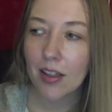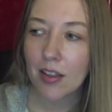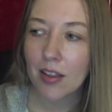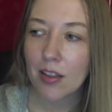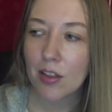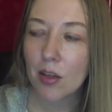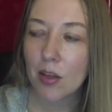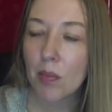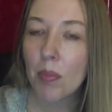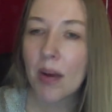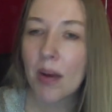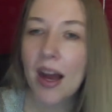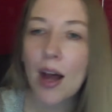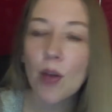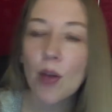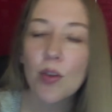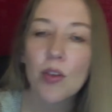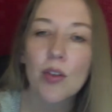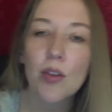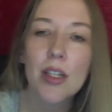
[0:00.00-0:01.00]
some
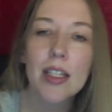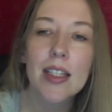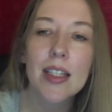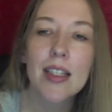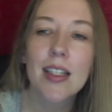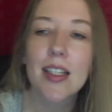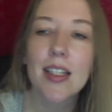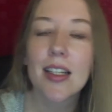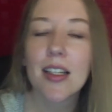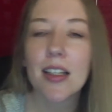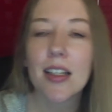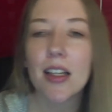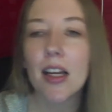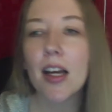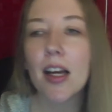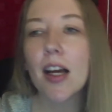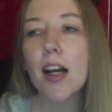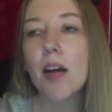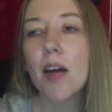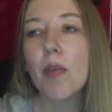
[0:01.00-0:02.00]
boundaries
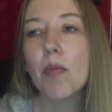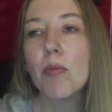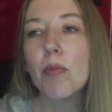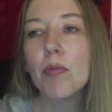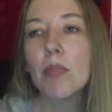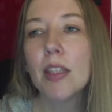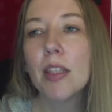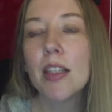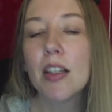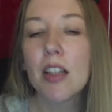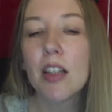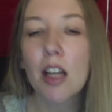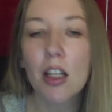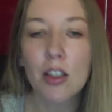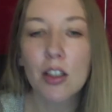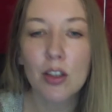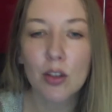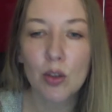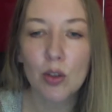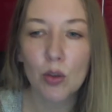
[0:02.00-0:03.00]
in
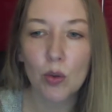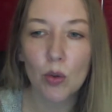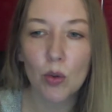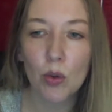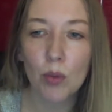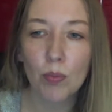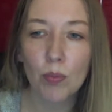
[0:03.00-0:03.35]
regards to